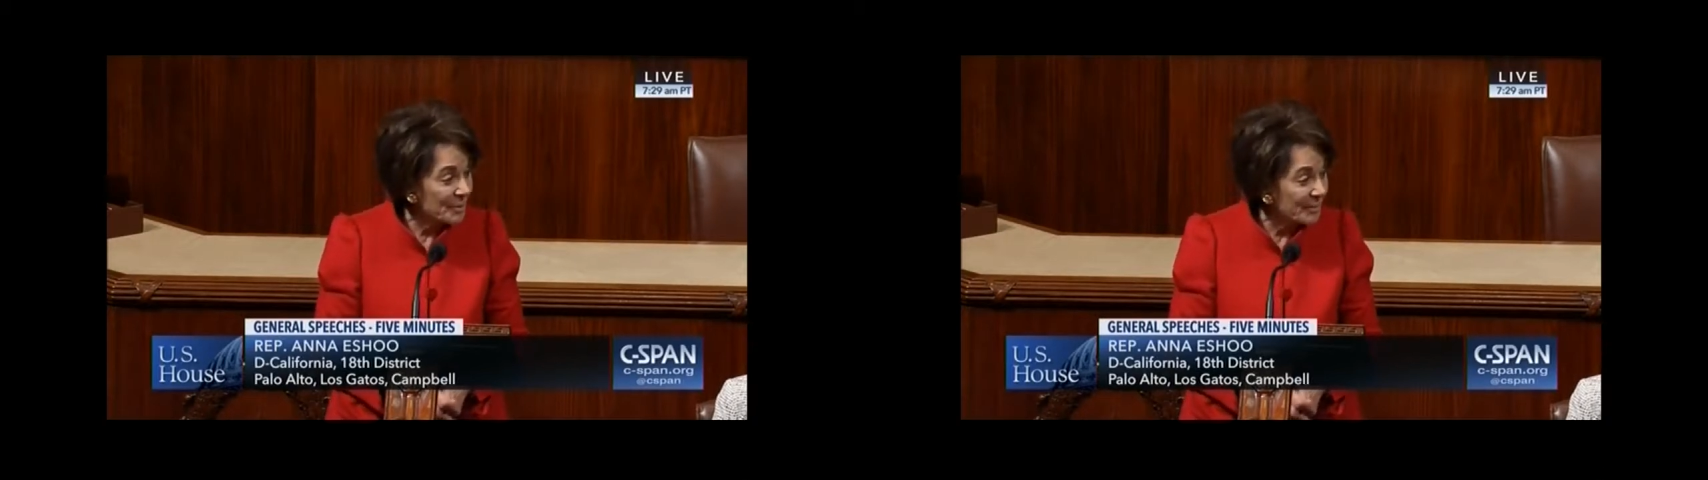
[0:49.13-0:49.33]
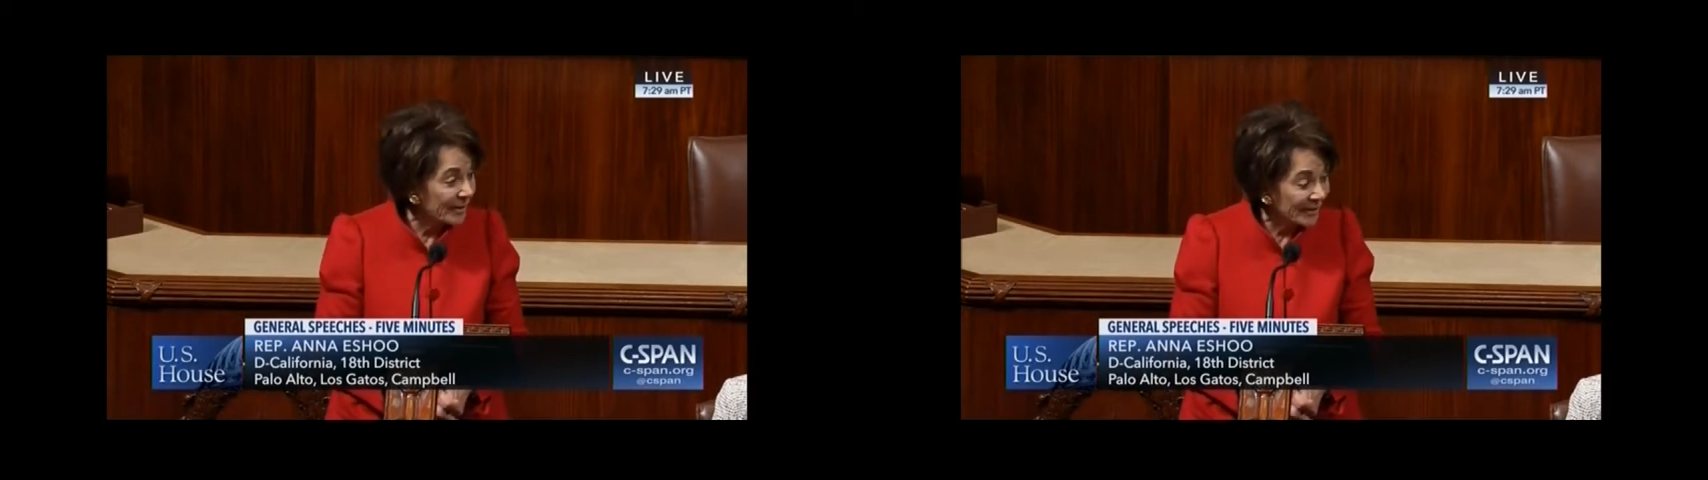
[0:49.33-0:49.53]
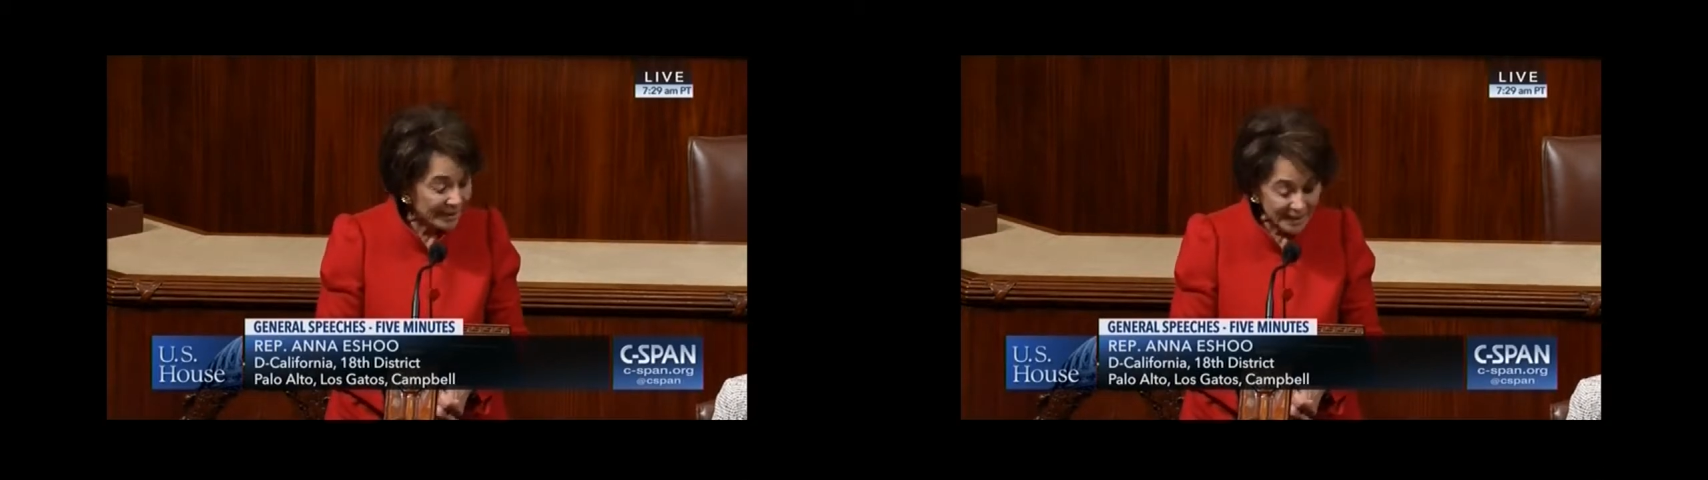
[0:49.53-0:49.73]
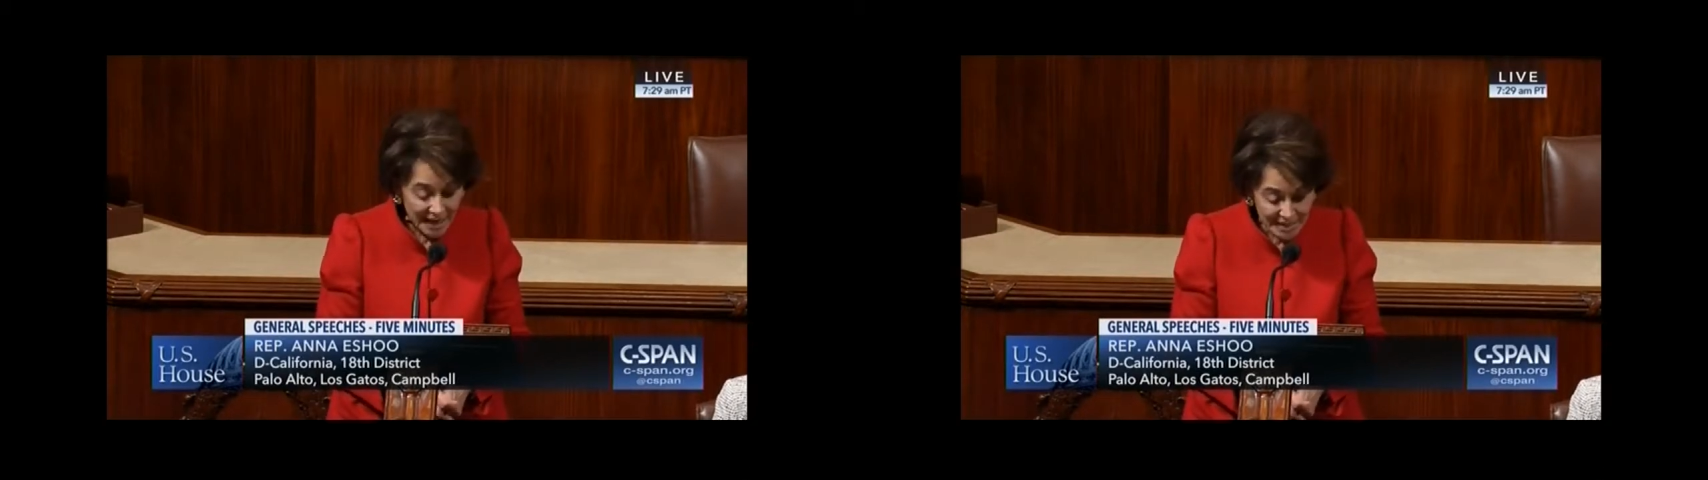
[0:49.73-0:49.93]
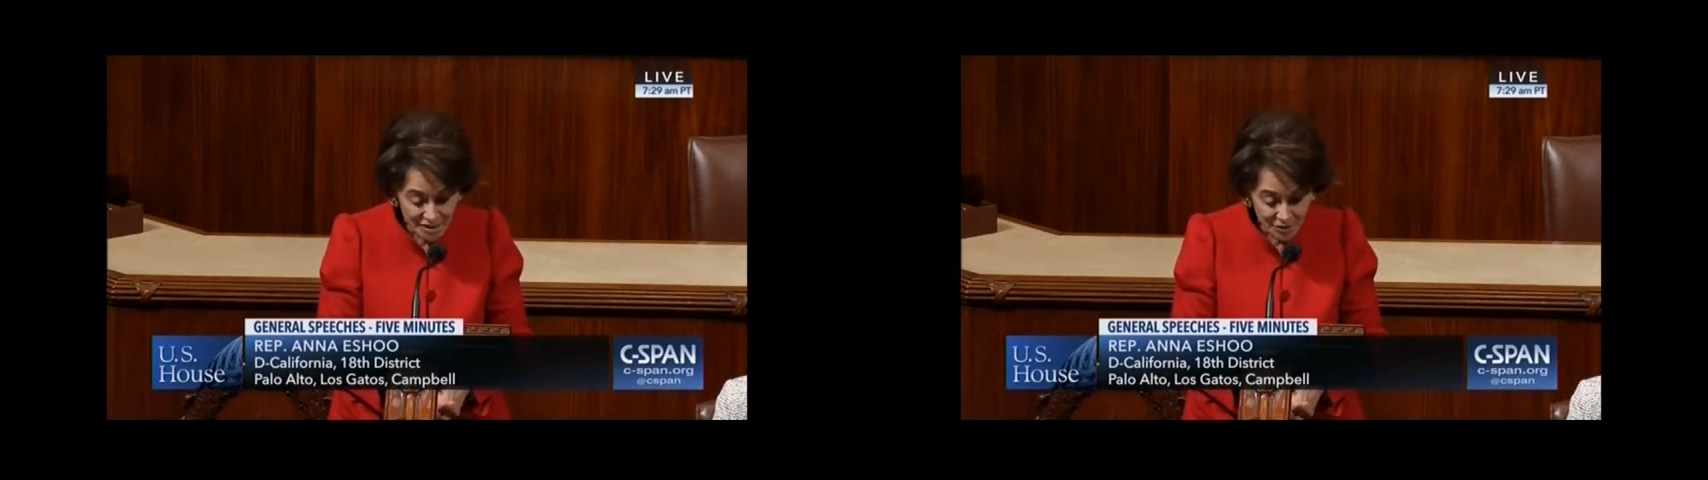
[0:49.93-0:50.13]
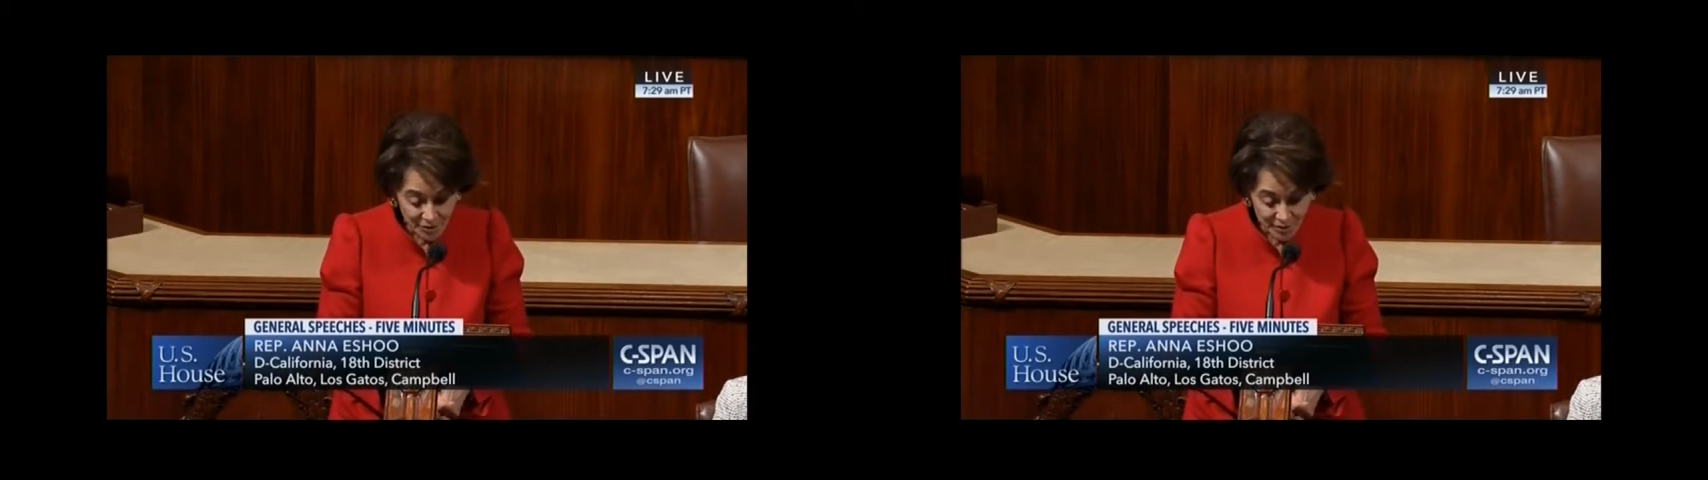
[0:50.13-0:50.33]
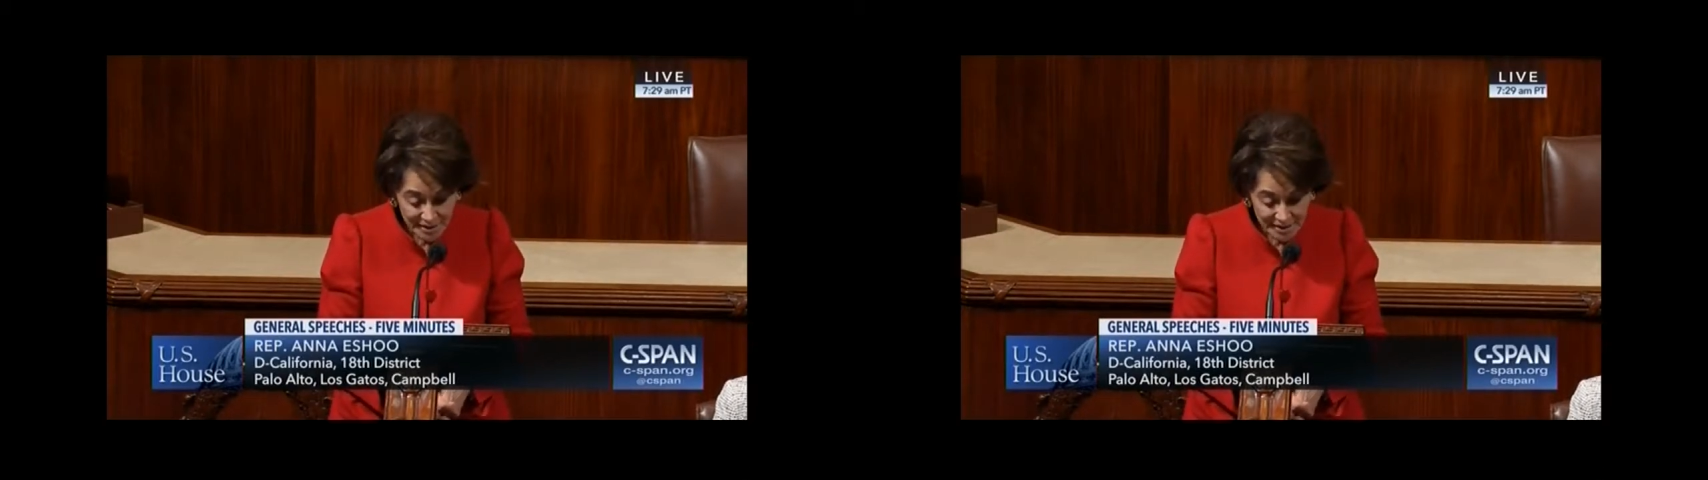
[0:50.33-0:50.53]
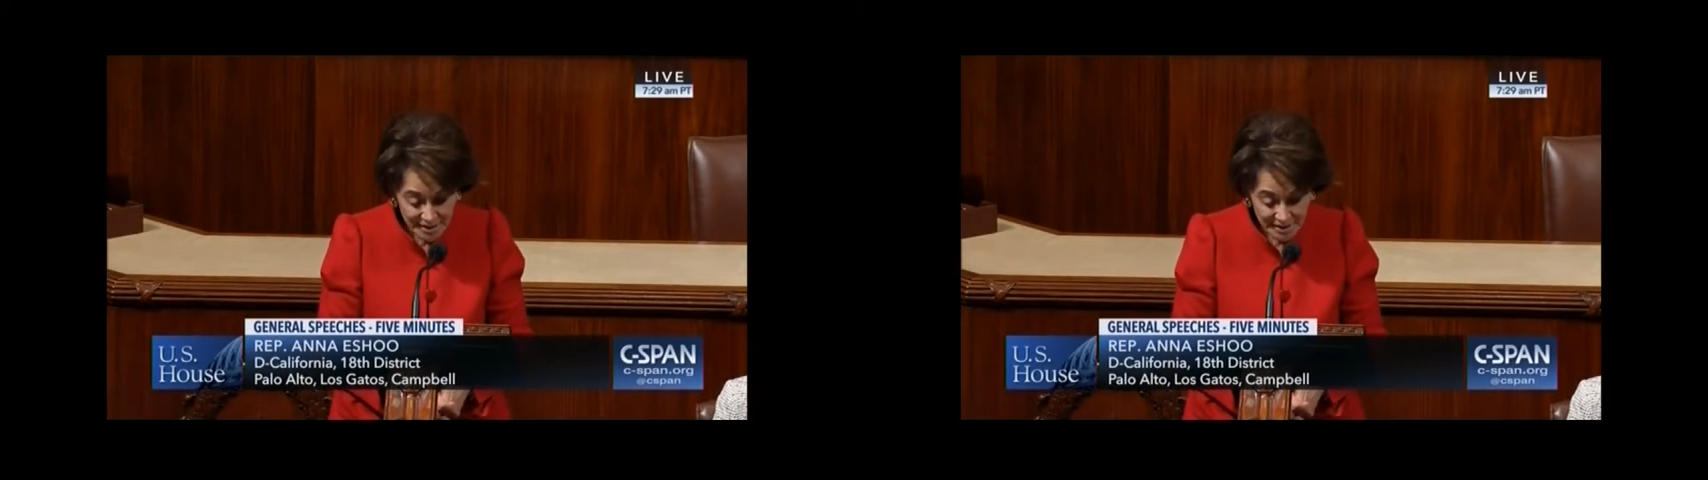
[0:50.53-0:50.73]
American high
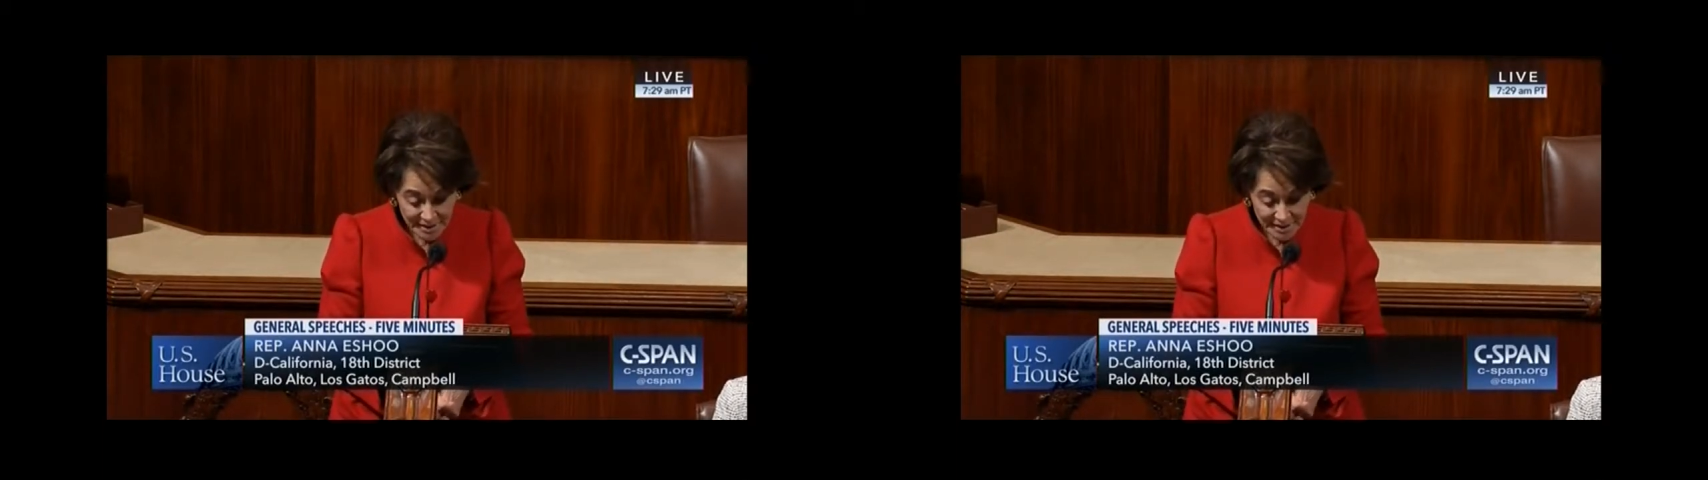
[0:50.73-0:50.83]
schools.